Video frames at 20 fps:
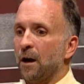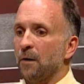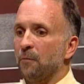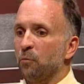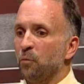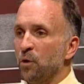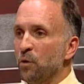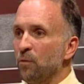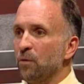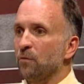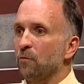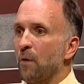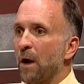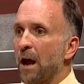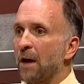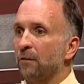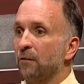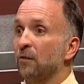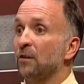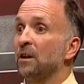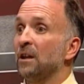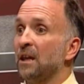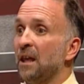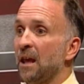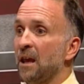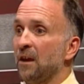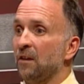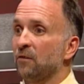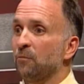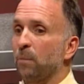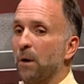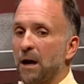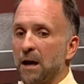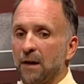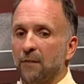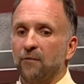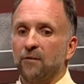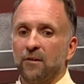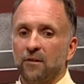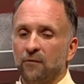We would rather engage
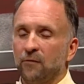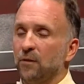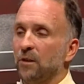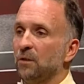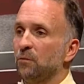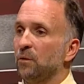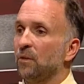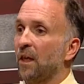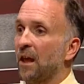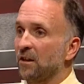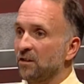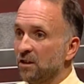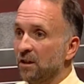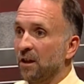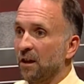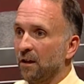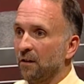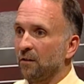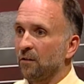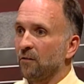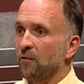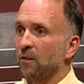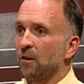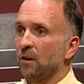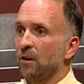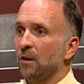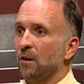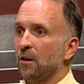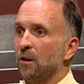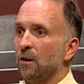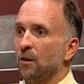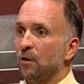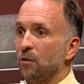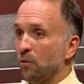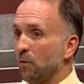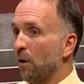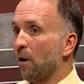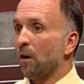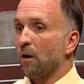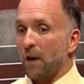positively with educators
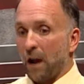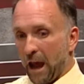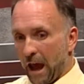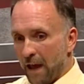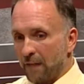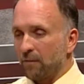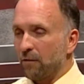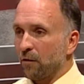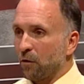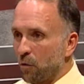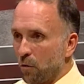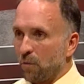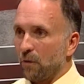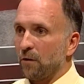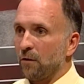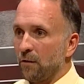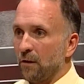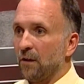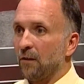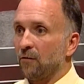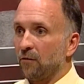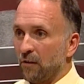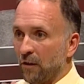who are at the core of this.